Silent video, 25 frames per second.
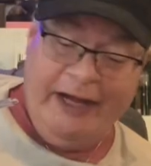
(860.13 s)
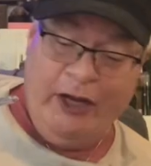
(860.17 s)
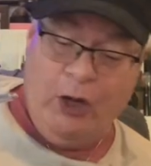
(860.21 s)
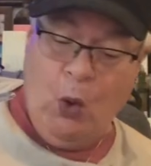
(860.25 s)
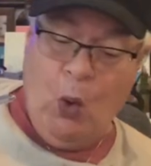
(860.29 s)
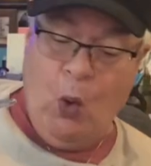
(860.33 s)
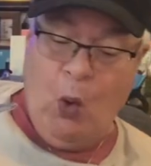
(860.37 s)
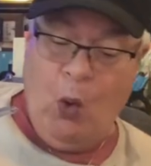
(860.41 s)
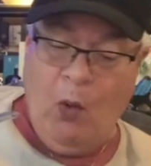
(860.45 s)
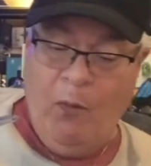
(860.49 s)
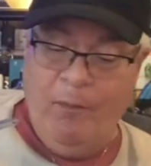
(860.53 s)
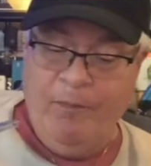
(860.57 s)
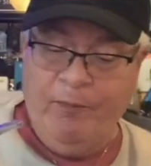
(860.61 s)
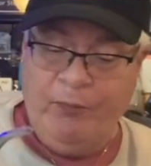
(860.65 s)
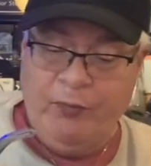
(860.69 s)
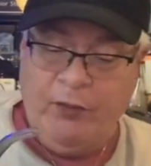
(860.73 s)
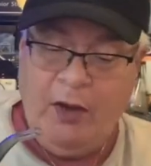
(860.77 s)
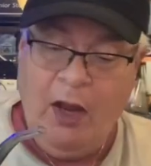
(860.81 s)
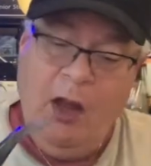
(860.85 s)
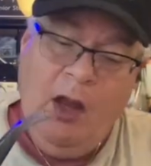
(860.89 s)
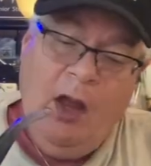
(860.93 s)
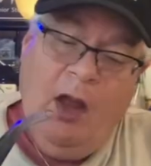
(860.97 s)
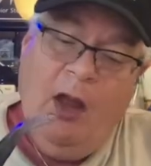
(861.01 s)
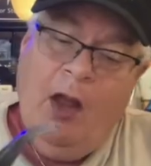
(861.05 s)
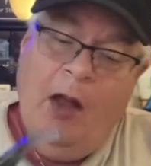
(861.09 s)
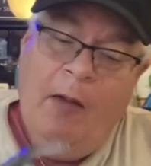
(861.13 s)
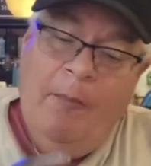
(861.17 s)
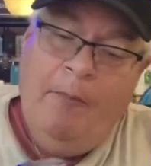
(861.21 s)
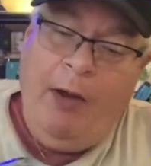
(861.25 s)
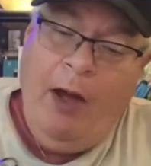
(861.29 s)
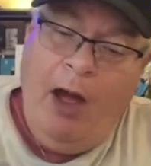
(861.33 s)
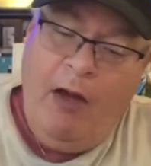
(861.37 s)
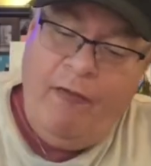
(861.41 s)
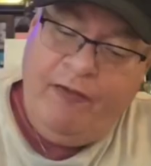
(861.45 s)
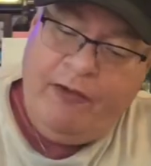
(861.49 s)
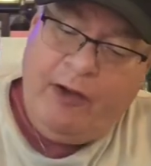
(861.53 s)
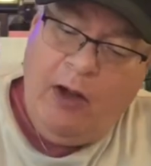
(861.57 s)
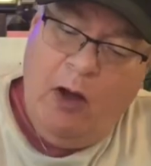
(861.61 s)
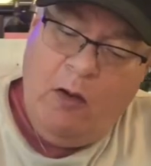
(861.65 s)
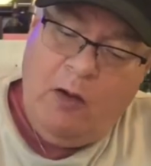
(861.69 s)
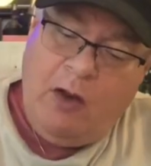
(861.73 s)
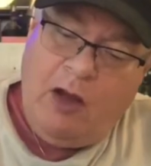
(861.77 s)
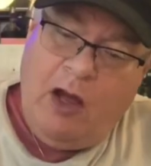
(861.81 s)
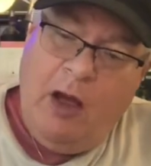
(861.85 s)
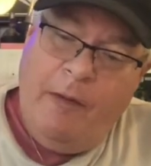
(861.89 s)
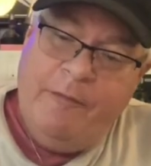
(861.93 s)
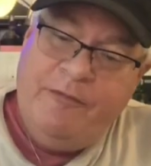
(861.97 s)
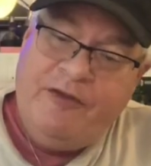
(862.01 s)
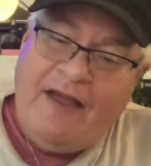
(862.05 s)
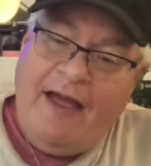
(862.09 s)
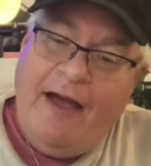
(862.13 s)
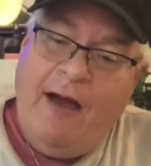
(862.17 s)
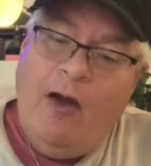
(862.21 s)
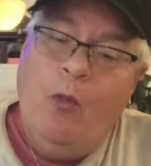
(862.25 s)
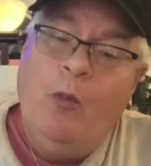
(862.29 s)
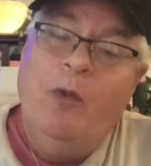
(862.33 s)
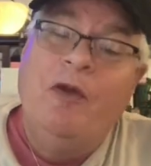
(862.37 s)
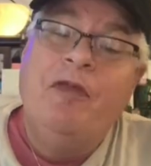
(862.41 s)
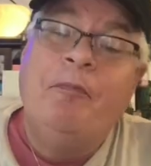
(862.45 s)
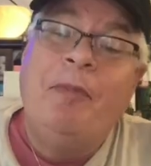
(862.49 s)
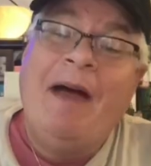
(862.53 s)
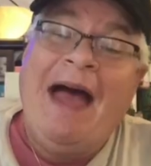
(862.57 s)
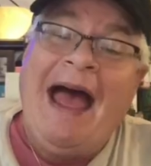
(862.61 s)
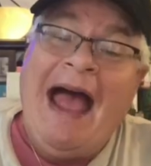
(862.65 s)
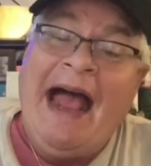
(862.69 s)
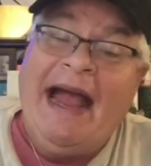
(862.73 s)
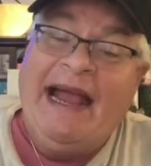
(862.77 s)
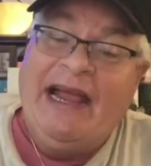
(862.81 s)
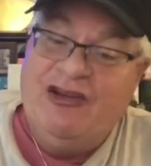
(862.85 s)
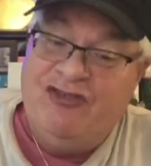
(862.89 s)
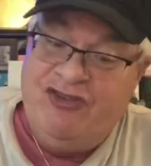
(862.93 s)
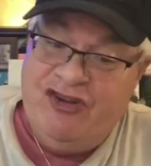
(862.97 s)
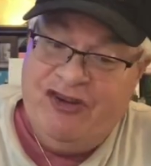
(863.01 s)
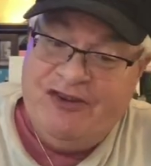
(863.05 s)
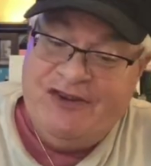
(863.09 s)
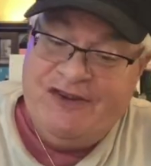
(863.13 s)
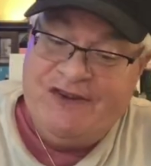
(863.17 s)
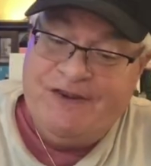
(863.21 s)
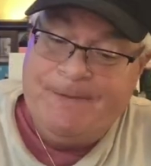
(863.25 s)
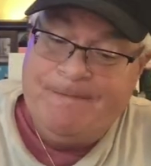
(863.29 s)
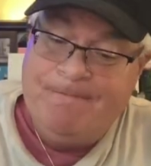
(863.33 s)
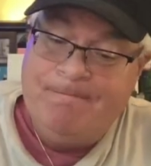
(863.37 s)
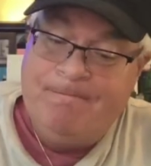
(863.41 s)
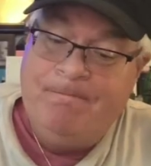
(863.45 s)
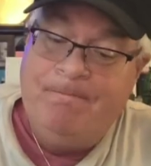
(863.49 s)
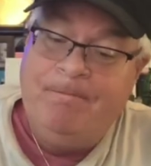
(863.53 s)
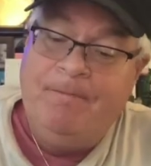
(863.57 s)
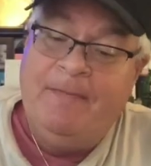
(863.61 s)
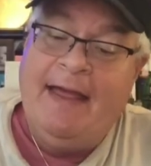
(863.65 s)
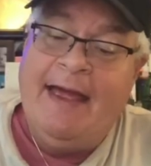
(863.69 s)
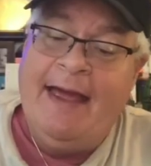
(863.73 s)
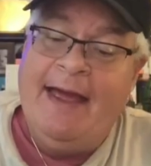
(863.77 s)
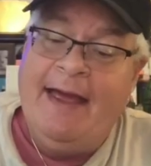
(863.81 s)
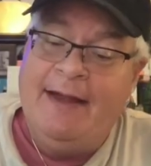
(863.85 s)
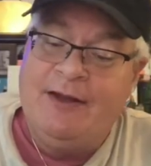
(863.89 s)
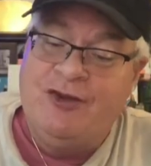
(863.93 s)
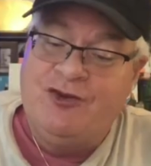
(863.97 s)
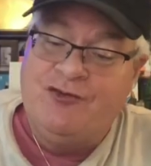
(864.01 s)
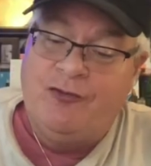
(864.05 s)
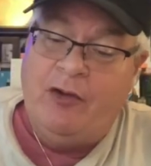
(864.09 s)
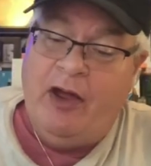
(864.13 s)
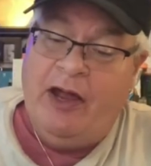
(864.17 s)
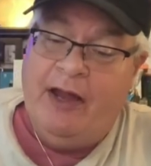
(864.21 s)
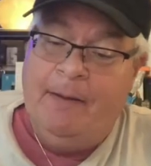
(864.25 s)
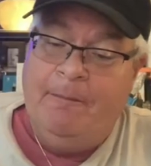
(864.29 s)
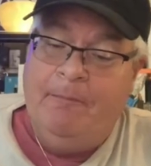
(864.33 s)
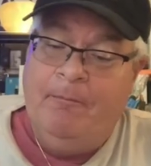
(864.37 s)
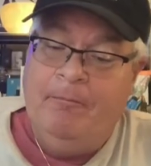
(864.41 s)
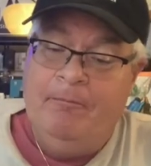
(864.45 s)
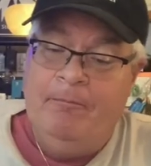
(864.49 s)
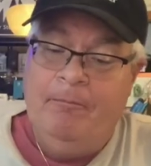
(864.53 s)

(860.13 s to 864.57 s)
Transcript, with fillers: cool. Puffco comes out with packages. That's right.